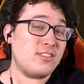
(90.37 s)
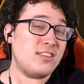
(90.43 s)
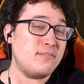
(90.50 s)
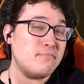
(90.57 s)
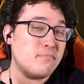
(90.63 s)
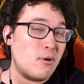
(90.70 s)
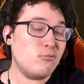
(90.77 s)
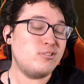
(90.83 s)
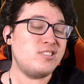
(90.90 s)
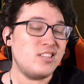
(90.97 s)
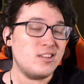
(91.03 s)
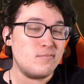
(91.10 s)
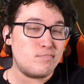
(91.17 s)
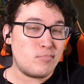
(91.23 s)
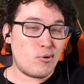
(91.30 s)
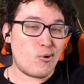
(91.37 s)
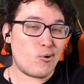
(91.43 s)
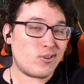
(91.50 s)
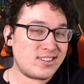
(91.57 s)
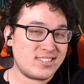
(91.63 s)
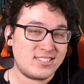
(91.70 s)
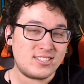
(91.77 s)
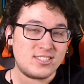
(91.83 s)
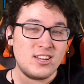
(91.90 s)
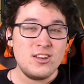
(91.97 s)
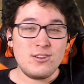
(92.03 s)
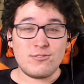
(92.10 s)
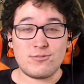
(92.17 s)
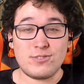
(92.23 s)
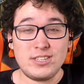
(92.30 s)
the most important
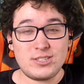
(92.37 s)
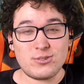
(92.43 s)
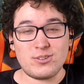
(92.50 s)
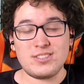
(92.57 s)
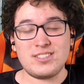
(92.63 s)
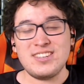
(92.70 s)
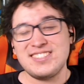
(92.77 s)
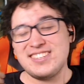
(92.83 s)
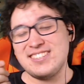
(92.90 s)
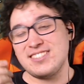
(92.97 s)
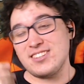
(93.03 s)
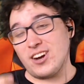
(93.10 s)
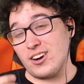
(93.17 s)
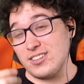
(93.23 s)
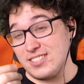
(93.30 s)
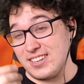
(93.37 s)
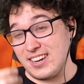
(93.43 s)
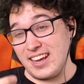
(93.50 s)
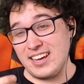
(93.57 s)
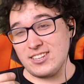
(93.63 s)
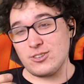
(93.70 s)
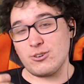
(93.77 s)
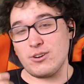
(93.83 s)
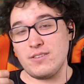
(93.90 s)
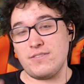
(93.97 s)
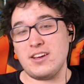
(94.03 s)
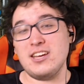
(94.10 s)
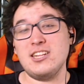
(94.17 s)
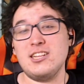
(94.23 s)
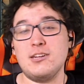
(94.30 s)
resource, since cards in hand are
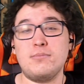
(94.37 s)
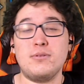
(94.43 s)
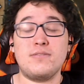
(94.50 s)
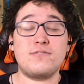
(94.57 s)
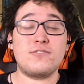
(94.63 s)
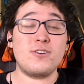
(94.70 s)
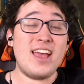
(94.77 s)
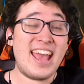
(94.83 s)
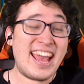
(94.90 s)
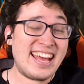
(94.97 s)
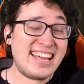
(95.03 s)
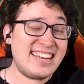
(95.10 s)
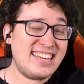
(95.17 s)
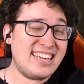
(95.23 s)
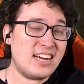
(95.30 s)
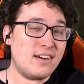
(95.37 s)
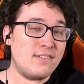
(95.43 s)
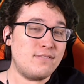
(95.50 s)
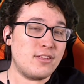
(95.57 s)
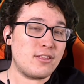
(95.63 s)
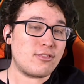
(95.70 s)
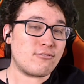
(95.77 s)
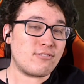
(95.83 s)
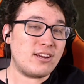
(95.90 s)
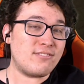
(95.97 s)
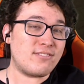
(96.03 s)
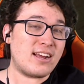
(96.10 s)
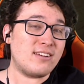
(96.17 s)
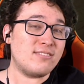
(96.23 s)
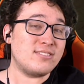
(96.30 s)
available for any of the 3
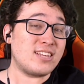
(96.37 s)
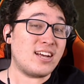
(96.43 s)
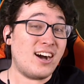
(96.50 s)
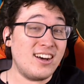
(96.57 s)
rounds,